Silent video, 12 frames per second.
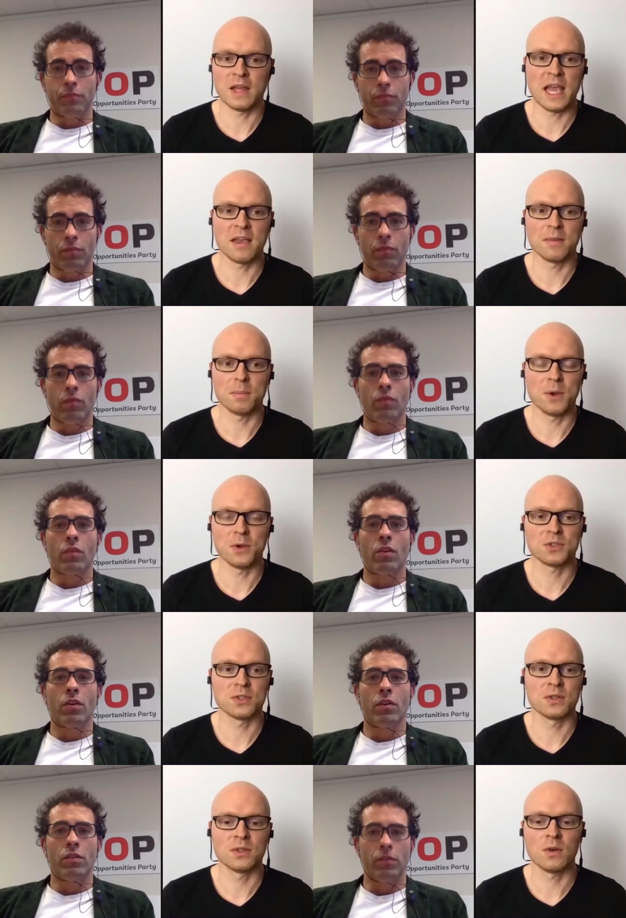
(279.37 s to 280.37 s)
Speaker 1: a
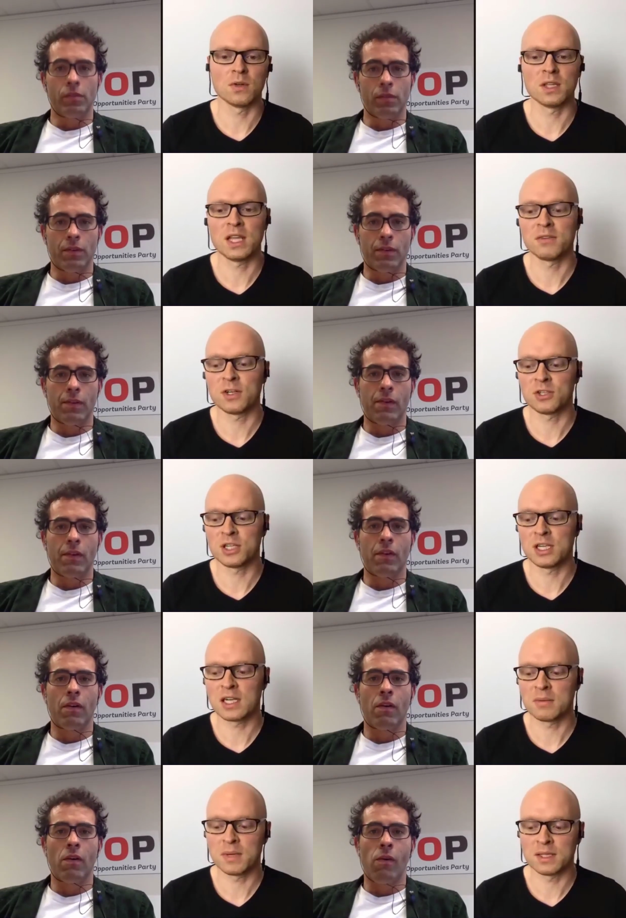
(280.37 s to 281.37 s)
person on an average
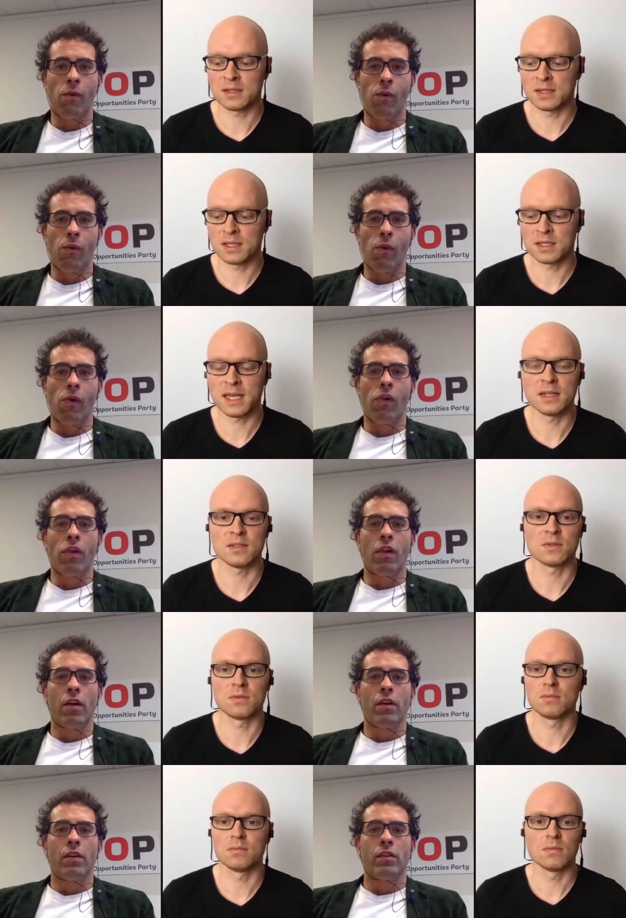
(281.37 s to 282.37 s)
income and that
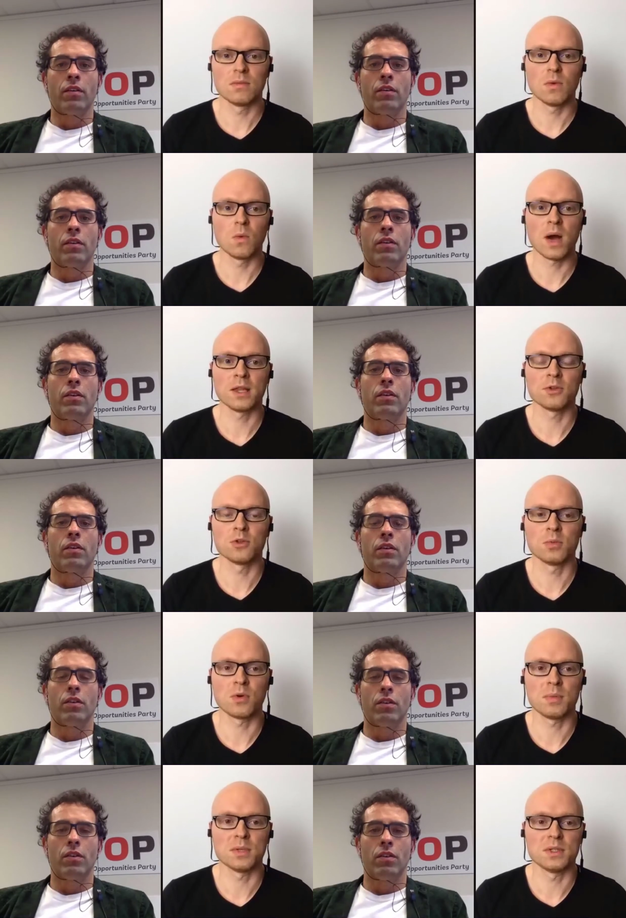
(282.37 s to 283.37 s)
has one or
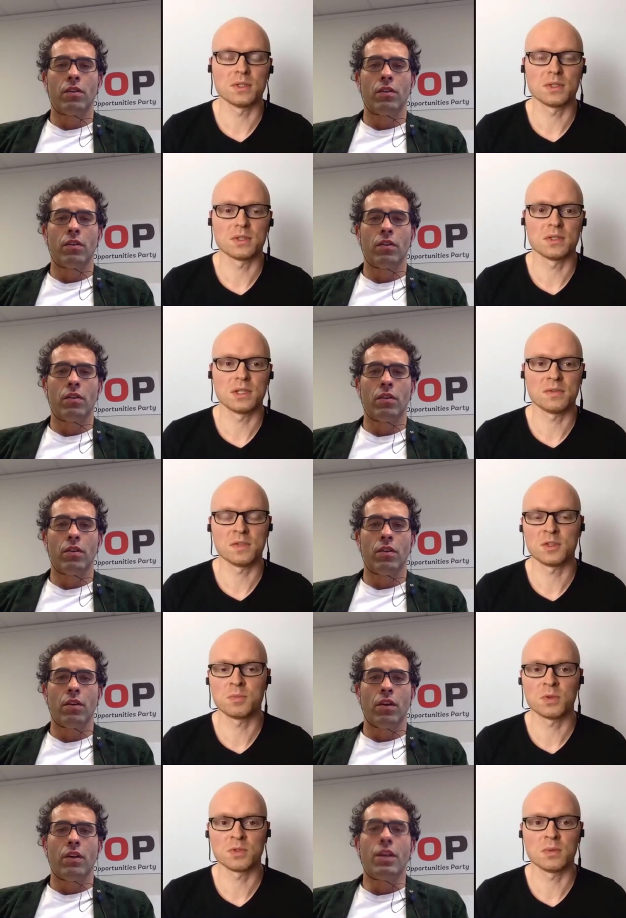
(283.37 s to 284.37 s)
two properties, if
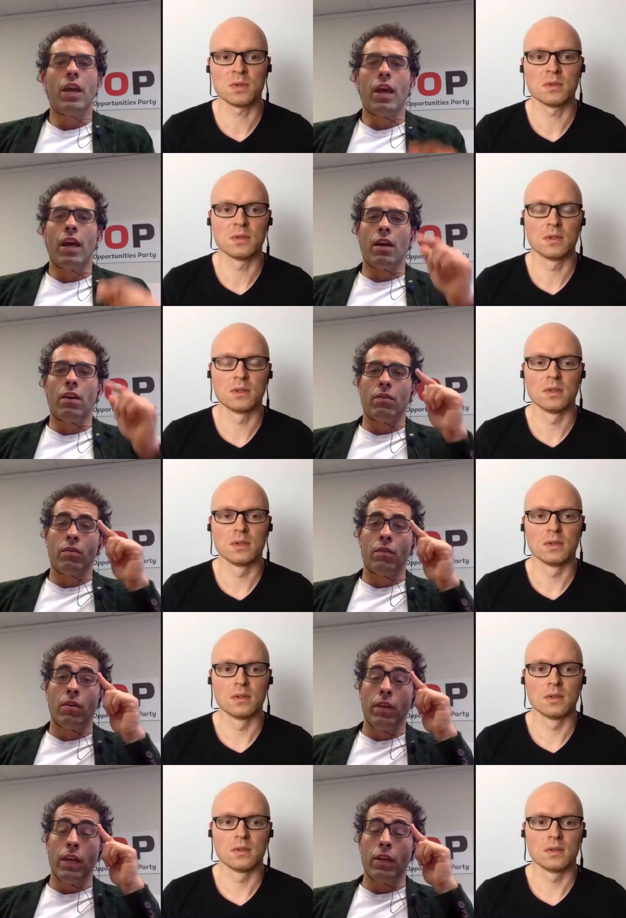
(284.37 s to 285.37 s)
it's possible? Yeah,
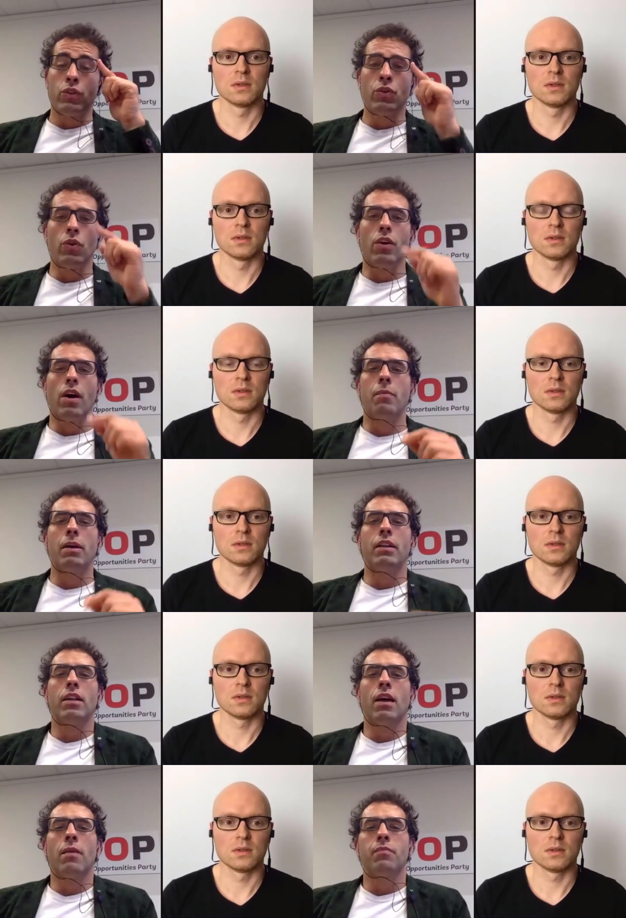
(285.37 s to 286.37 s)
Speaker 2: yeah, sure. I
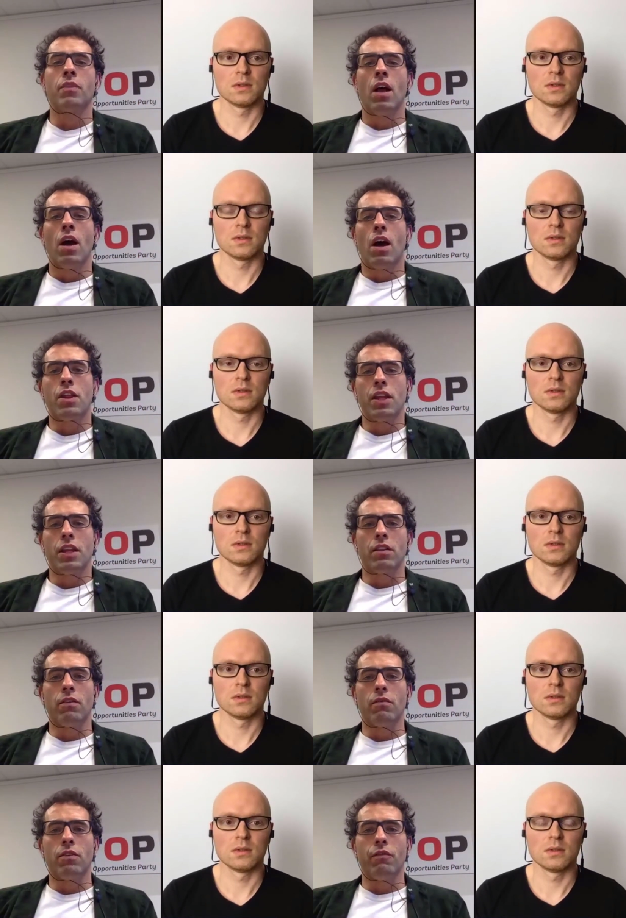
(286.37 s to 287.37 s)
mean, um, I think
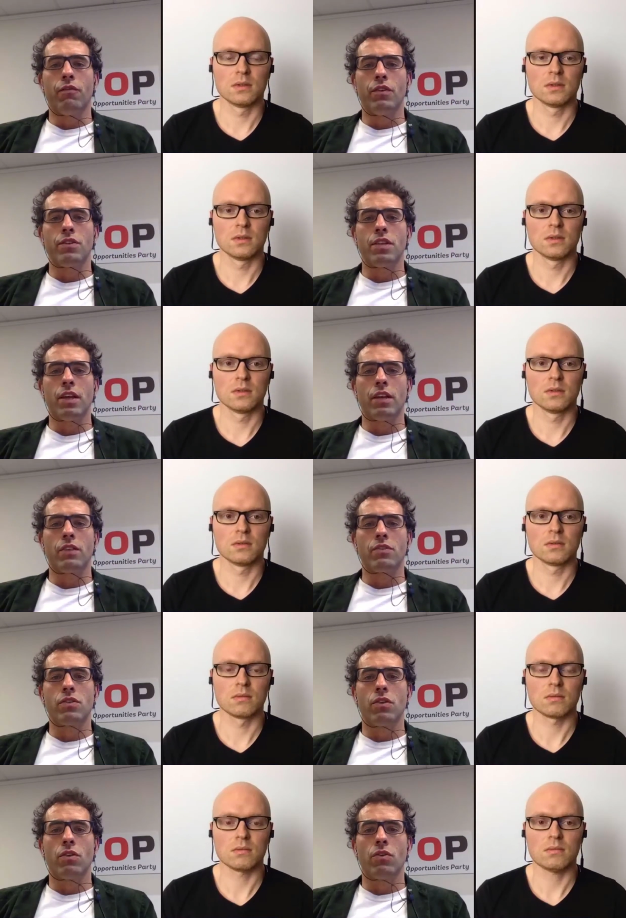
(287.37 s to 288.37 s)
the the first thing
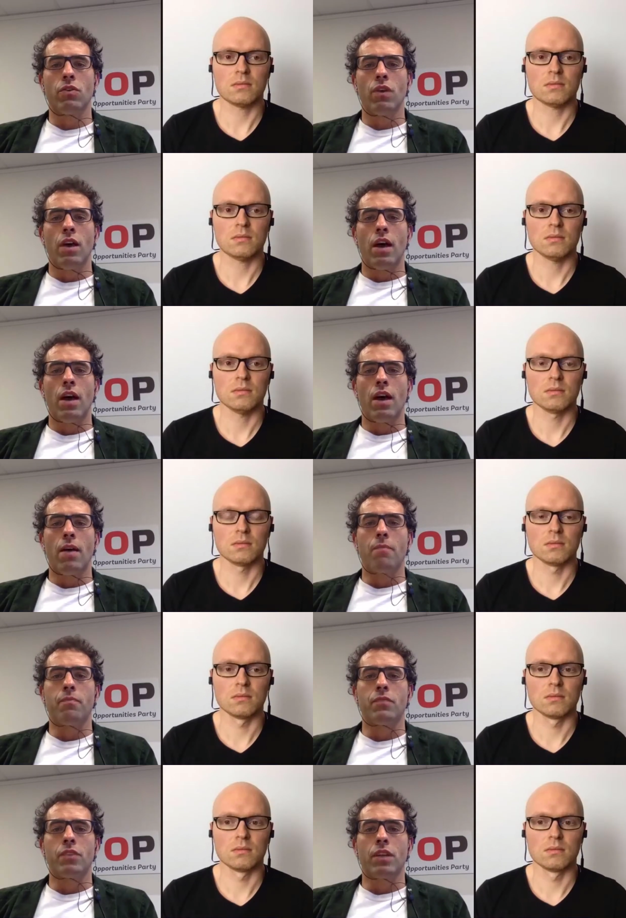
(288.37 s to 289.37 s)
to
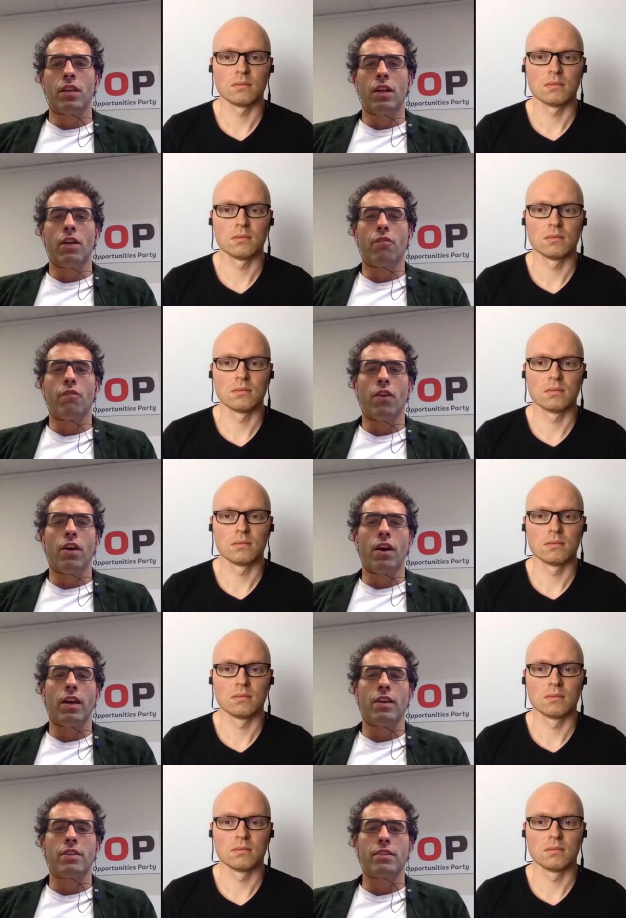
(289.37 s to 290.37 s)
um, to
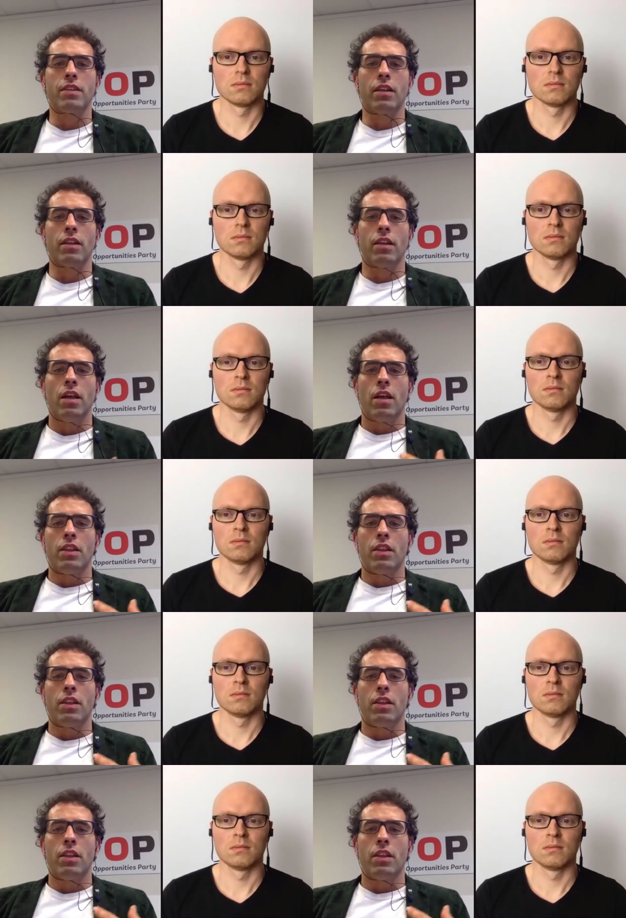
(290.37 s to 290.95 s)
clarify is that